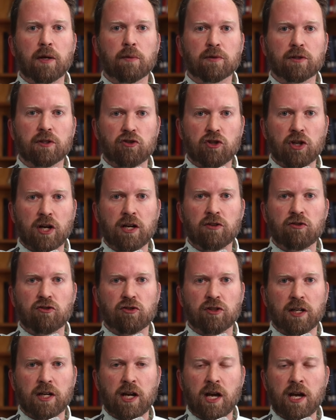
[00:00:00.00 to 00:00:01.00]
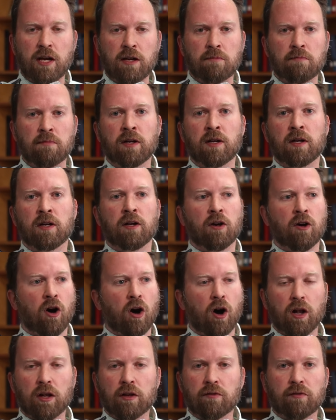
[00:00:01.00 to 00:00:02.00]
have been able to change the name.
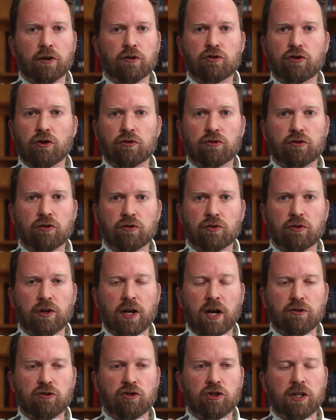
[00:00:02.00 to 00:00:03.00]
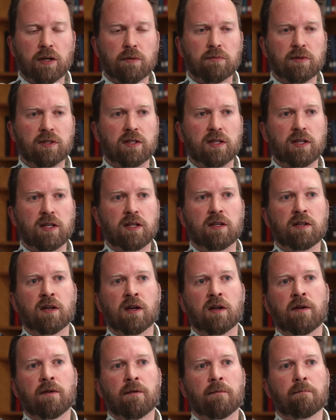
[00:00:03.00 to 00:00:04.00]
All of our churches are now GMC.
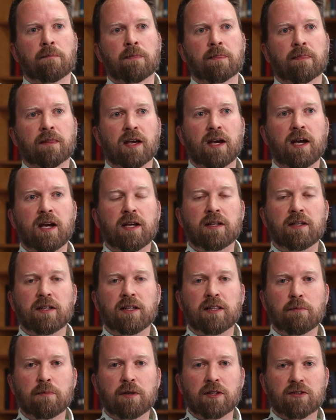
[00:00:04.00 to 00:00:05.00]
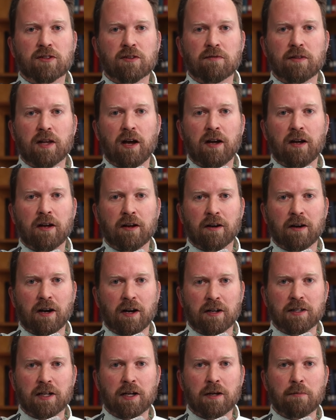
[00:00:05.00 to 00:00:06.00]
And in the midst of that,
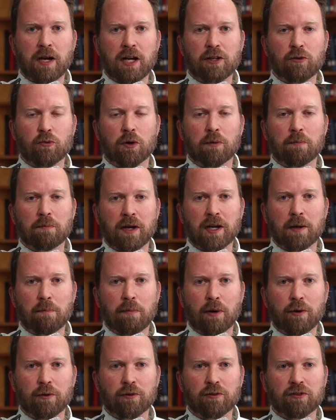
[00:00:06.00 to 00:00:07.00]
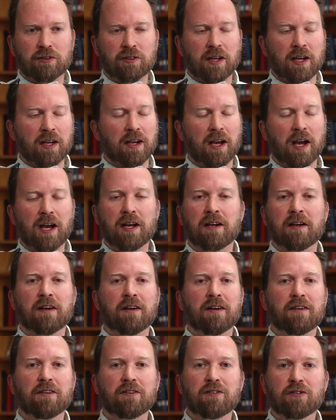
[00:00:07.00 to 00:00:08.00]
Ande Emmanuel made a post saying, hey,
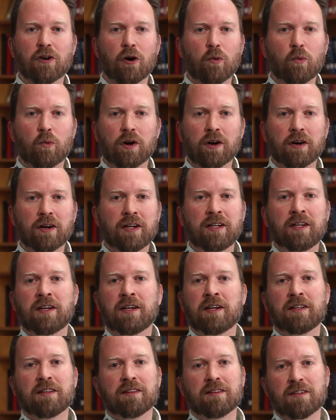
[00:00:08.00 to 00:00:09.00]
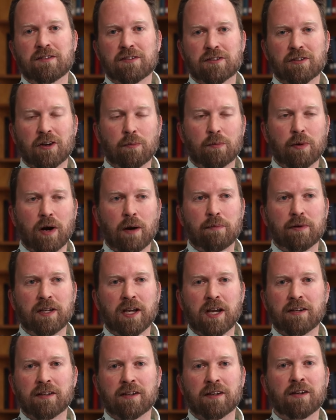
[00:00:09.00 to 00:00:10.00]
don't worry. This is all
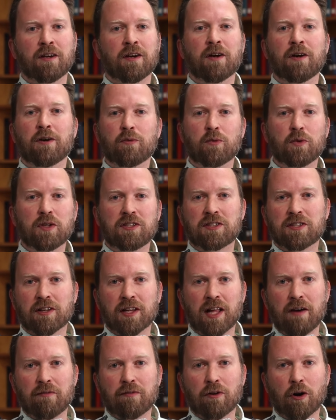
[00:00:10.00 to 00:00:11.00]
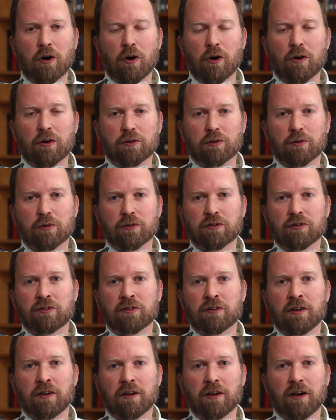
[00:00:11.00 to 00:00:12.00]
propaganda. We still have our
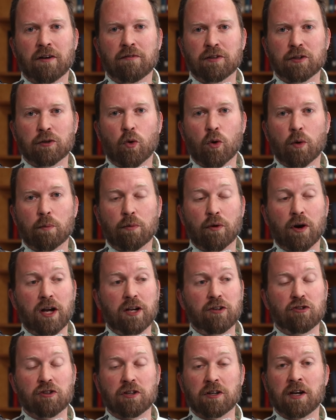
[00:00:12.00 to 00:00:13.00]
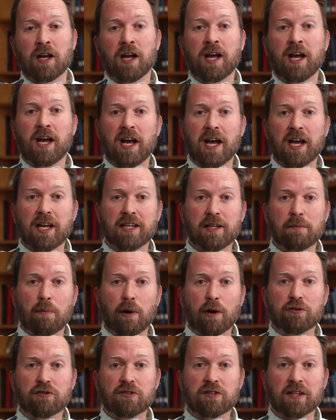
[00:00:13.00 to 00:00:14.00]
articles of incorporation. And he
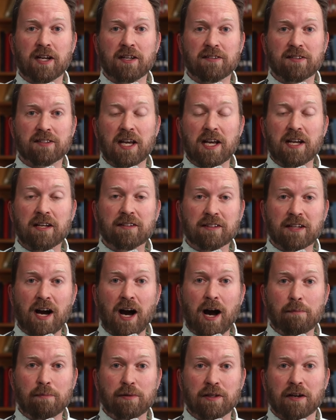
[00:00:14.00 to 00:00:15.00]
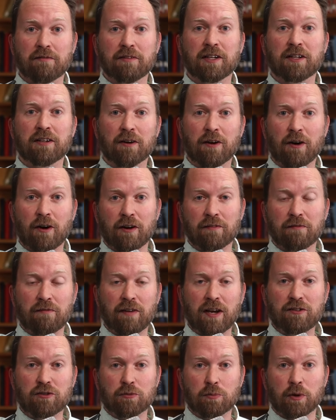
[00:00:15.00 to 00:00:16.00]
posted a scanned copy of it on
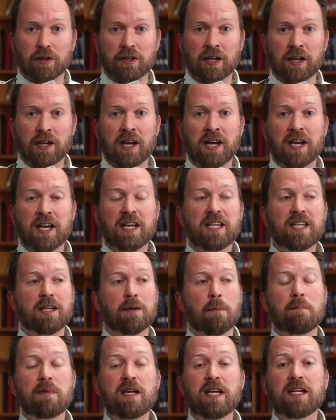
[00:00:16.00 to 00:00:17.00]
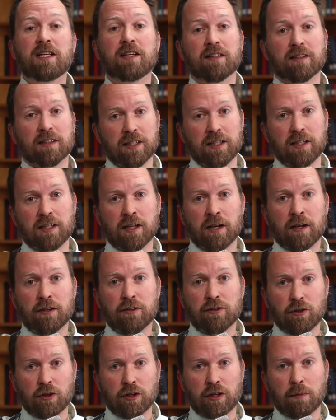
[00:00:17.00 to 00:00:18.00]
Facebook. He immediately
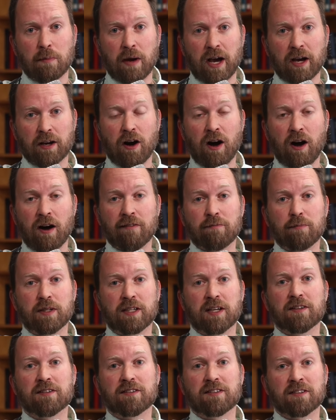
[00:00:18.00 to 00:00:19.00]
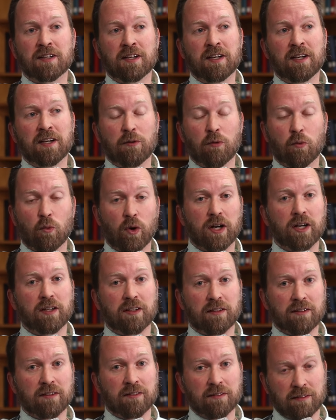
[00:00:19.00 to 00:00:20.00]
took it back off because what
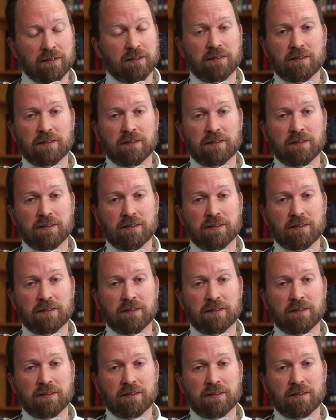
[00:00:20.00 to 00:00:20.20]
it